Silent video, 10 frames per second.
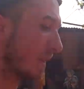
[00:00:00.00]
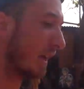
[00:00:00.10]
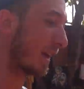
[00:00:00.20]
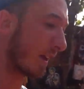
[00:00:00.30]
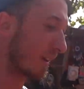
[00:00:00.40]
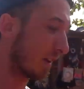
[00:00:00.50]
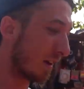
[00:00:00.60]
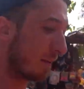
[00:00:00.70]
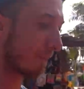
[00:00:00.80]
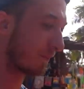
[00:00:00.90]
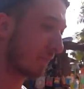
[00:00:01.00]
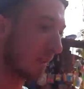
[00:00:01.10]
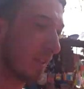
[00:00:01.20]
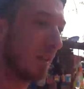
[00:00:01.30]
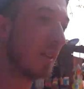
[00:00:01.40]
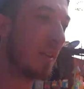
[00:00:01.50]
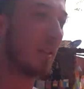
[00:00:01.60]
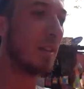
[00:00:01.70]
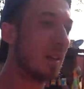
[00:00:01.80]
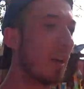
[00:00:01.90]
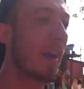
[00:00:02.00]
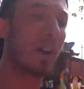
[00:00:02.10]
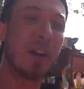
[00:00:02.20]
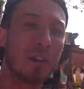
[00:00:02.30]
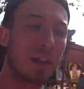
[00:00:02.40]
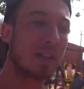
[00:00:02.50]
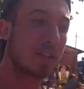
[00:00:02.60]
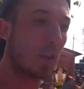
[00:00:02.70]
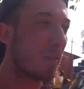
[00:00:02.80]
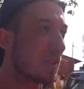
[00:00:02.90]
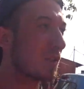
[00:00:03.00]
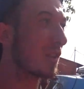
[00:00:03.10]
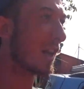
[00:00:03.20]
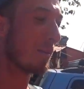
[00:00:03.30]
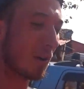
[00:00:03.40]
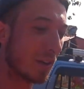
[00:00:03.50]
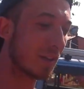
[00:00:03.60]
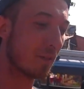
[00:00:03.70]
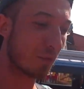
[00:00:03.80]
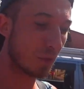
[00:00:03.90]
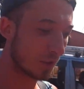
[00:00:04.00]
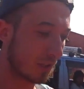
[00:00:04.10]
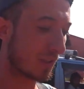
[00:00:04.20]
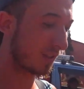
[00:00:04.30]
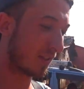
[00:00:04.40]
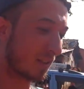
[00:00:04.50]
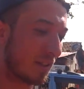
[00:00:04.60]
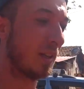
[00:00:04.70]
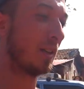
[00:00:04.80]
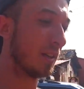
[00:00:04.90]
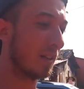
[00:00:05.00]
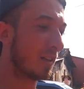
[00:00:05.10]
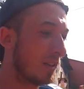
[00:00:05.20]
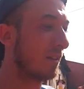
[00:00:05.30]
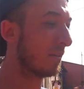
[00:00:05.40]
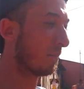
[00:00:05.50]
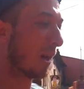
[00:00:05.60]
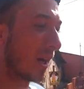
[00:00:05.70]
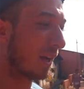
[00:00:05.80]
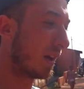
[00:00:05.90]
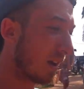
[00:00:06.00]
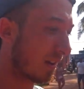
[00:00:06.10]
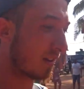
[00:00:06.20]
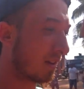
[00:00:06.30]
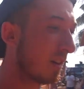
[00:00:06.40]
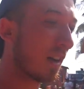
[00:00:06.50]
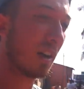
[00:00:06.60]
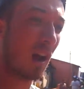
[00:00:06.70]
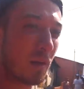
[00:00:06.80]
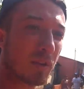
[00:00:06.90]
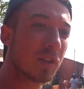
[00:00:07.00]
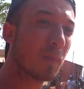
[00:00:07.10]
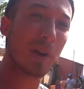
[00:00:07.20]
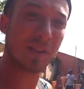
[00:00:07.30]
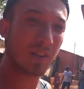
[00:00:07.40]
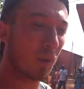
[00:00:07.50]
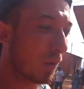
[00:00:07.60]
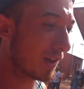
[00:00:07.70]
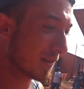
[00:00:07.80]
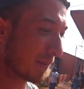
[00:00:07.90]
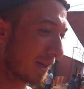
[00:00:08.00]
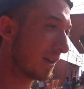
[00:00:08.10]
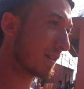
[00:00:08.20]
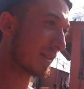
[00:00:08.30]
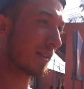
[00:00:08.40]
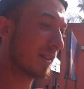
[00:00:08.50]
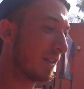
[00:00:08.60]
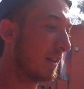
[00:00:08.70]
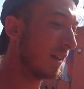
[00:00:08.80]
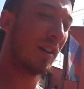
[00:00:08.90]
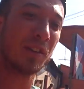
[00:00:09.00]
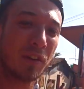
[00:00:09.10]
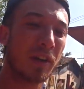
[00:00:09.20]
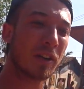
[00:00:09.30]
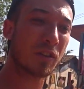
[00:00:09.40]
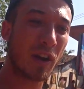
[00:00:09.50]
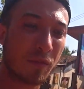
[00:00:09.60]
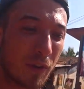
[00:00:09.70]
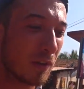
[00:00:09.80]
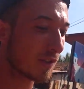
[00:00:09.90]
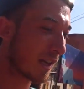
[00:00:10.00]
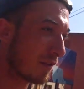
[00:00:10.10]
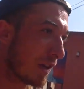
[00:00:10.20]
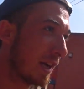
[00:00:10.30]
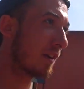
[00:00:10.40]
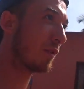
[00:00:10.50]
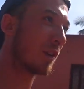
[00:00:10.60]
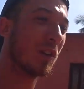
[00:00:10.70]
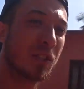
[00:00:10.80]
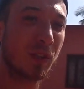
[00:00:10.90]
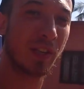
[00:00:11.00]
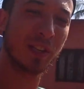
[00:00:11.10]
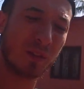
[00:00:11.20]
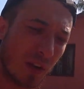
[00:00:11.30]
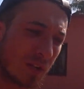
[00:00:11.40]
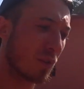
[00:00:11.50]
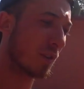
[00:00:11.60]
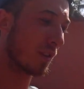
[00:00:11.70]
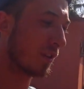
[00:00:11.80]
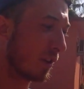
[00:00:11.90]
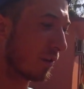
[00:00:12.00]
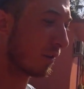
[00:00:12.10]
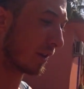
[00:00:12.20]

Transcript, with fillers: And uh, I don't know, there's so much to tell about Indian food. But uh, I'm just missing the words because you gotta try it for yourself. Like if you go to an Indian restaurant in the Euro